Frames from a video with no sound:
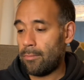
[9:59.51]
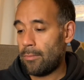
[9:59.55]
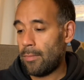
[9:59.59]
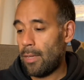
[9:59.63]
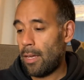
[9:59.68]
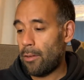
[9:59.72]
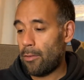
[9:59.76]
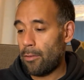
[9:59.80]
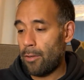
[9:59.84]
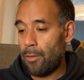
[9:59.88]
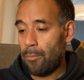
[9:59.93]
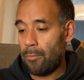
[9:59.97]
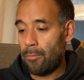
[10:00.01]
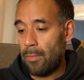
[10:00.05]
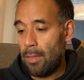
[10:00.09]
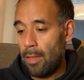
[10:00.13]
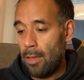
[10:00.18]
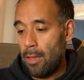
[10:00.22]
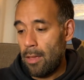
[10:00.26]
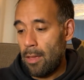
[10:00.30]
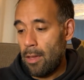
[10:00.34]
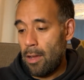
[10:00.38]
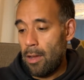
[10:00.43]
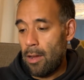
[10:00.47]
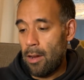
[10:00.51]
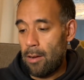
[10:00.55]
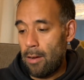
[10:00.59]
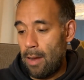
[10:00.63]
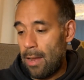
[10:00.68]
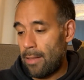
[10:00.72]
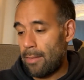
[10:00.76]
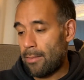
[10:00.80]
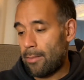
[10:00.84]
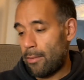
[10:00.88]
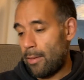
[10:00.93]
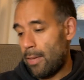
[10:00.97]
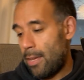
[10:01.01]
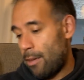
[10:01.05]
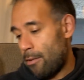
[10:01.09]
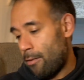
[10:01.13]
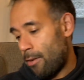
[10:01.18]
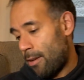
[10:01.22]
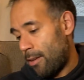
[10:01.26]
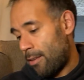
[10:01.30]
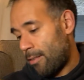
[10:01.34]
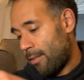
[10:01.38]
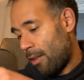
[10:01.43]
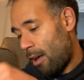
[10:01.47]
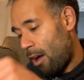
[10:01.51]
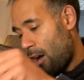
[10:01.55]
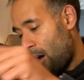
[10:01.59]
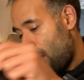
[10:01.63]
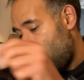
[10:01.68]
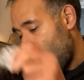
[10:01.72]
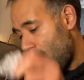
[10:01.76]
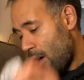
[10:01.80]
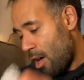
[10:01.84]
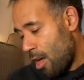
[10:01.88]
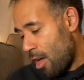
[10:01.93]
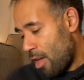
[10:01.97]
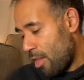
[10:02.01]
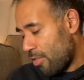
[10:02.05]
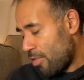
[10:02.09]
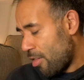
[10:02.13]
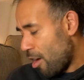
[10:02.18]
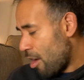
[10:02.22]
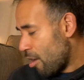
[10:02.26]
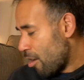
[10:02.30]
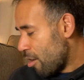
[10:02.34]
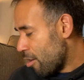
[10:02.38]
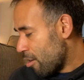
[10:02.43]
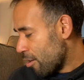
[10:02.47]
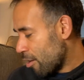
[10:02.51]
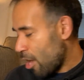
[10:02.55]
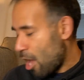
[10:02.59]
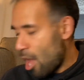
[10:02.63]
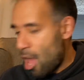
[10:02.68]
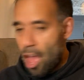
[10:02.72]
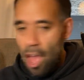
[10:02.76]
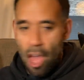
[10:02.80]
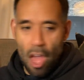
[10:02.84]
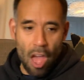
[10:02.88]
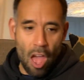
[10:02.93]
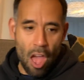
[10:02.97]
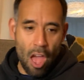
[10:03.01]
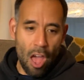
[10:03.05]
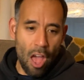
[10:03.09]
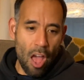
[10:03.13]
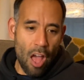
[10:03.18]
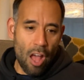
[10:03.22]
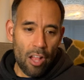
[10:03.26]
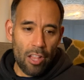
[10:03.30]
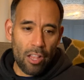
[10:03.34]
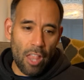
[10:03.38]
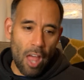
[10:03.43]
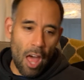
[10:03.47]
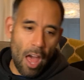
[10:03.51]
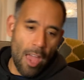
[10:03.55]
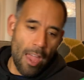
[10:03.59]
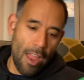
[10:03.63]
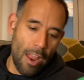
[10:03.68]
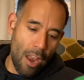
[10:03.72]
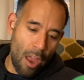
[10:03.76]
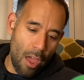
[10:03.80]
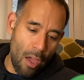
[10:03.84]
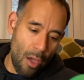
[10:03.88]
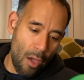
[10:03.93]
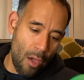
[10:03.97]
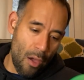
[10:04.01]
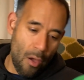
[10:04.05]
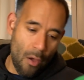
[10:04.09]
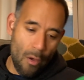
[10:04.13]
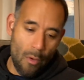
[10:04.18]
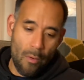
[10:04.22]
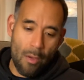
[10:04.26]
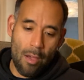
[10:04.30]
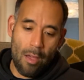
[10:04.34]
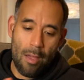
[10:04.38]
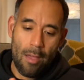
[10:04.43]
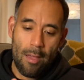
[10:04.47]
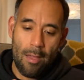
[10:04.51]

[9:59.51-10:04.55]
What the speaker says: I don't know. All right, so here is a Thundercat Lino.